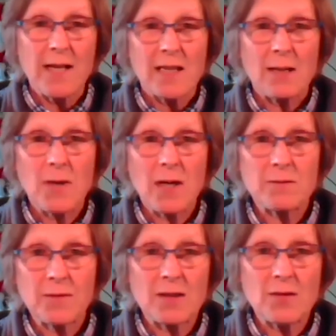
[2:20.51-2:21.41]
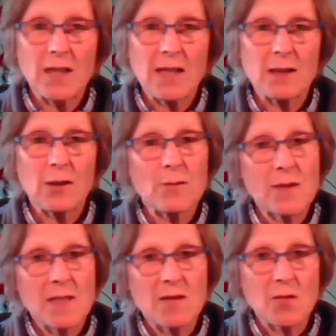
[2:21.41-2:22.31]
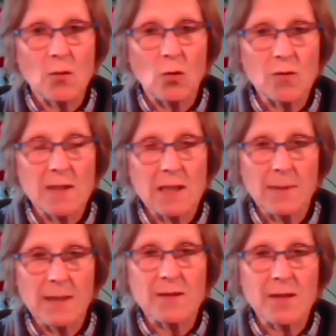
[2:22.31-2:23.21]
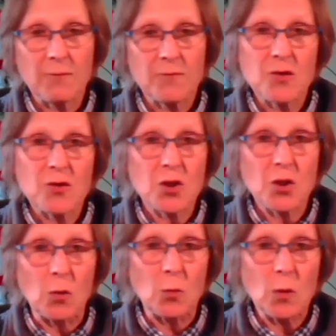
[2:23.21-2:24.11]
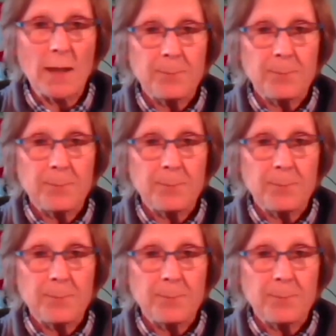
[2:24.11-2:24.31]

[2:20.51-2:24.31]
they might find the Lucy stalks a little bit tough to chew,